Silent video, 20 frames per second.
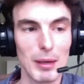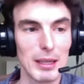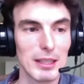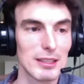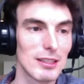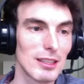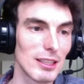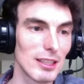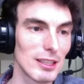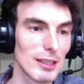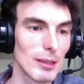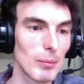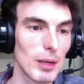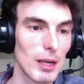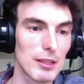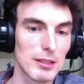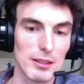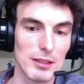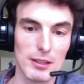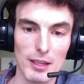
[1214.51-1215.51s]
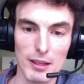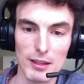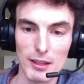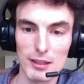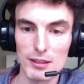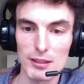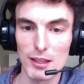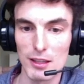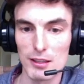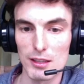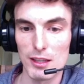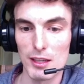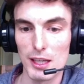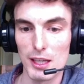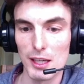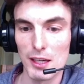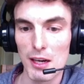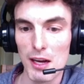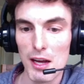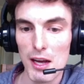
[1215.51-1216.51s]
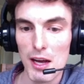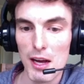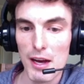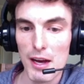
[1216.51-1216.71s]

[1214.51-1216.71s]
Basically, you're the boss. Okay, that's nice to hear.